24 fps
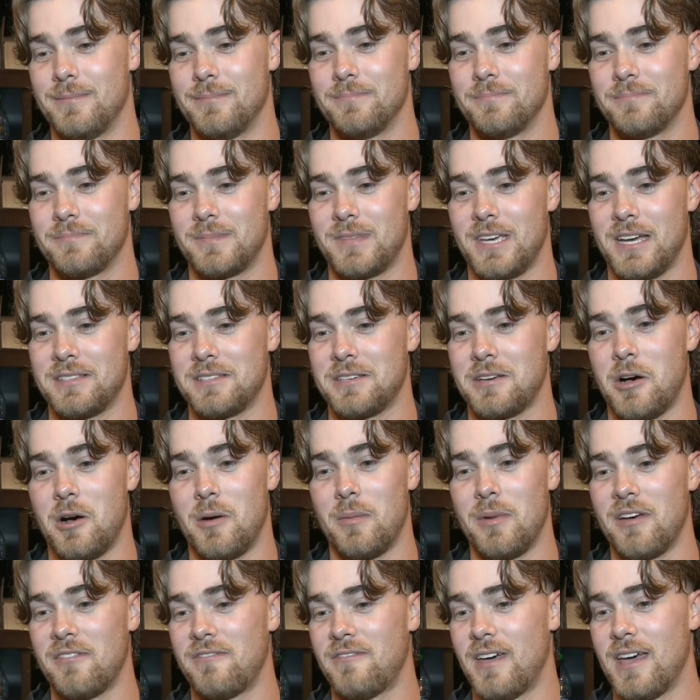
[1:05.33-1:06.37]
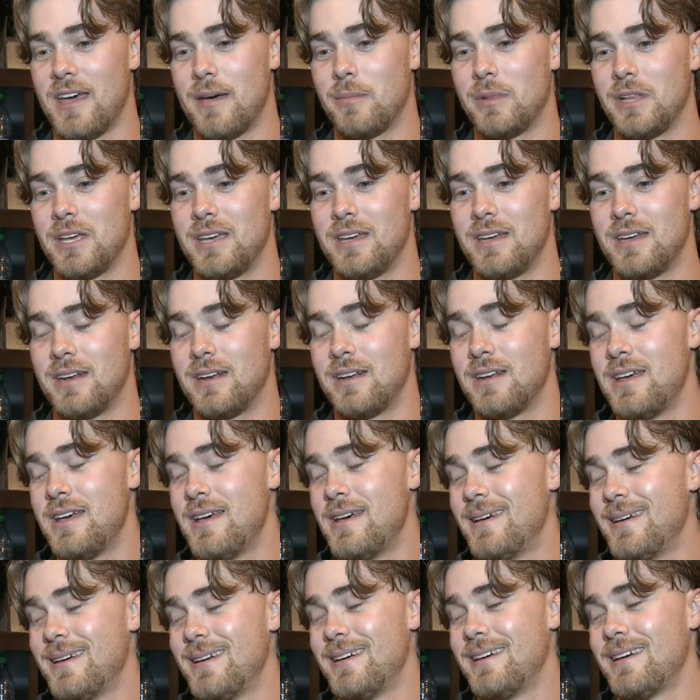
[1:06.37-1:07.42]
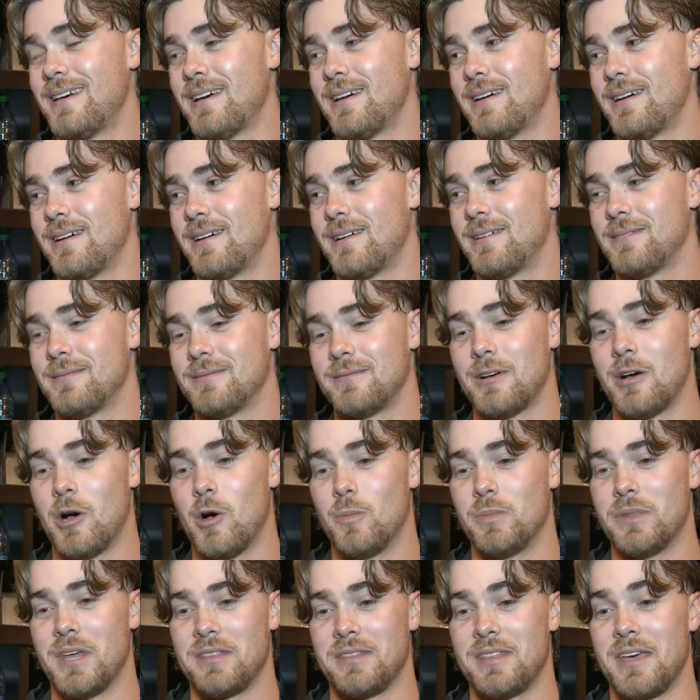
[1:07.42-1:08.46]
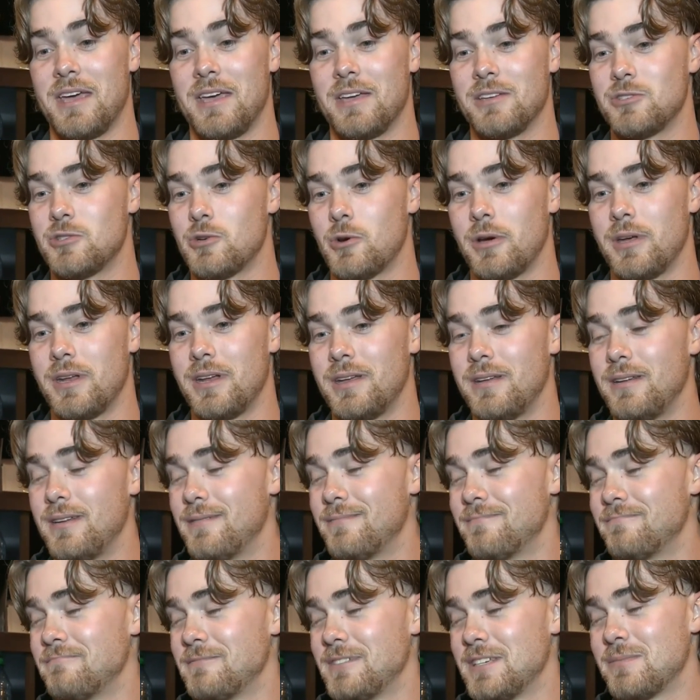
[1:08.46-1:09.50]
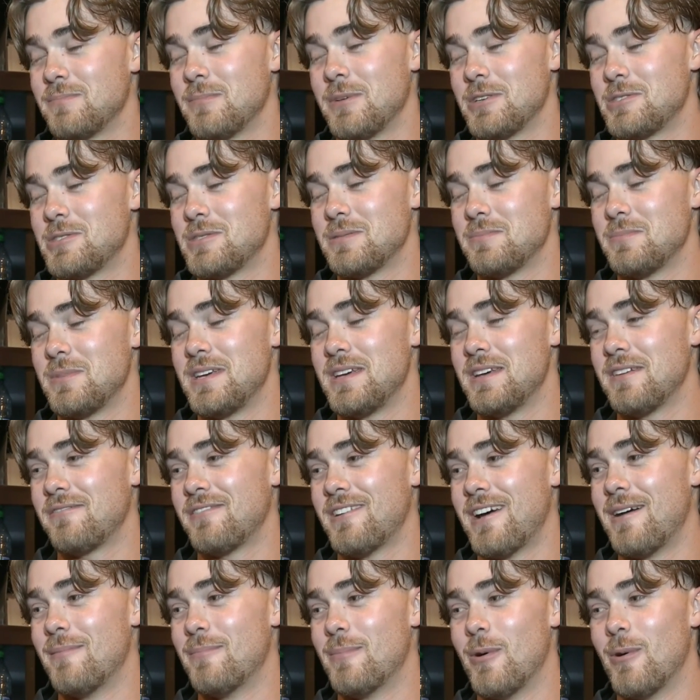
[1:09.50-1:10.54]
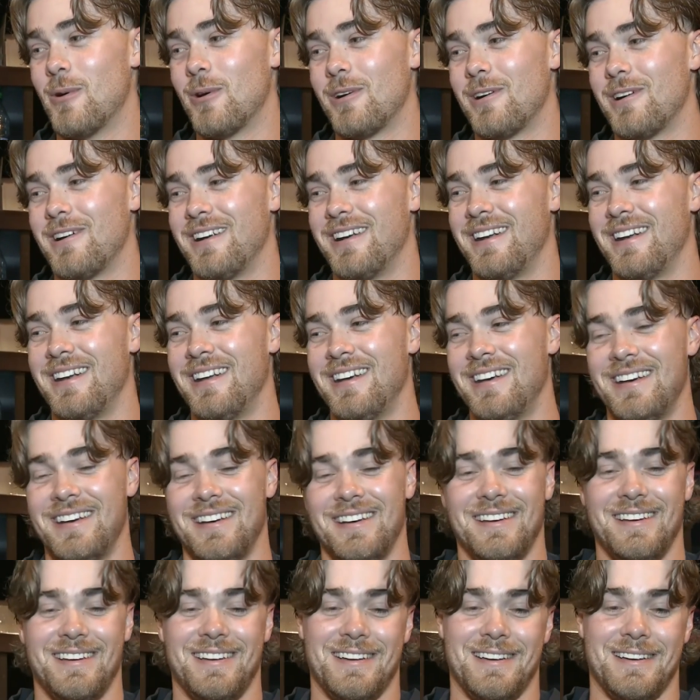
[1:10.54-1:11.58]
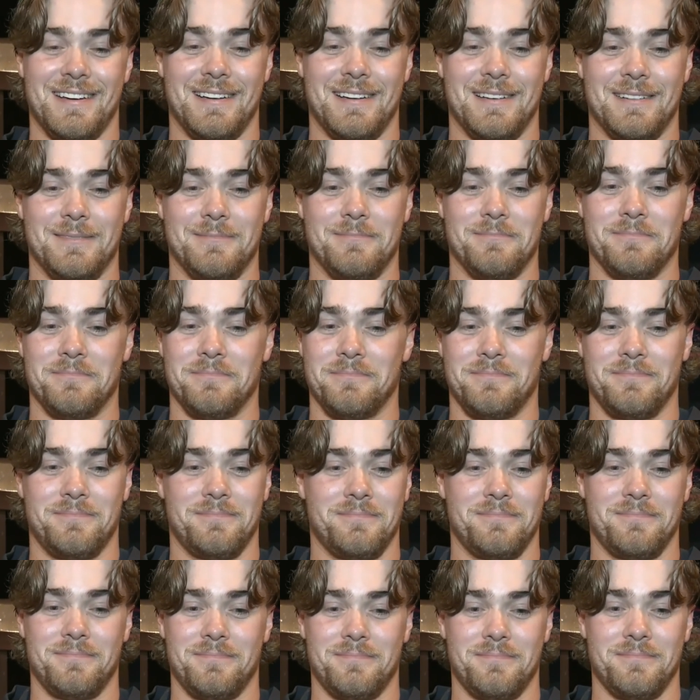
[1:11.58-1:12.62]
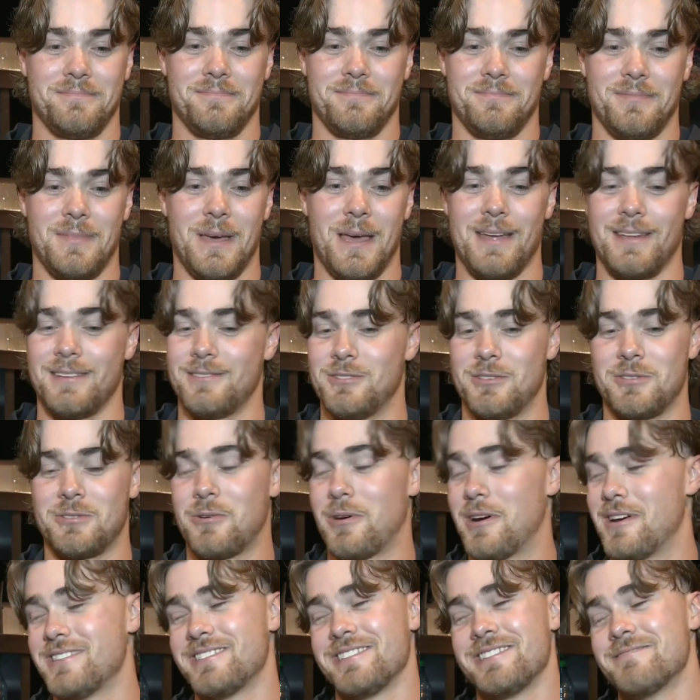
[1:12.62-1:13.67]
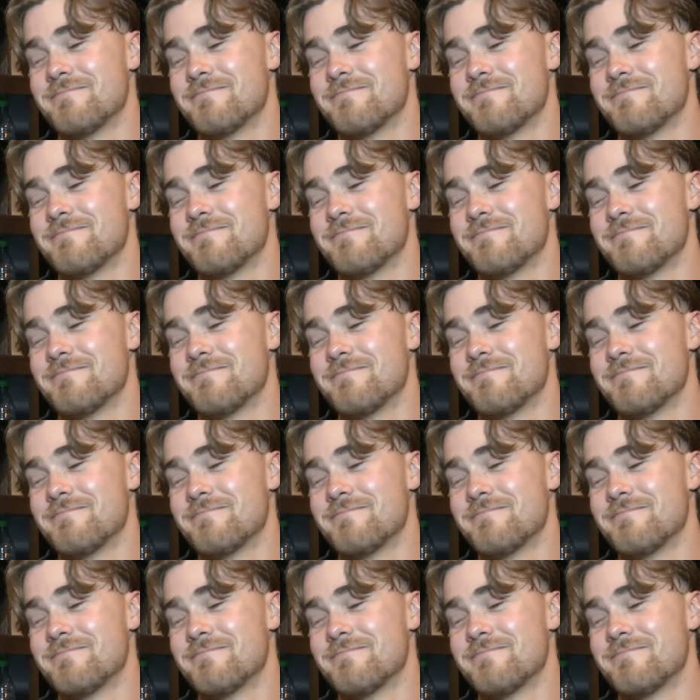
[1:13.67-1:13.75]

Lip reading: Got to call my family and hope that they enjoyed it as much as me, if not more. And, man, just crazy.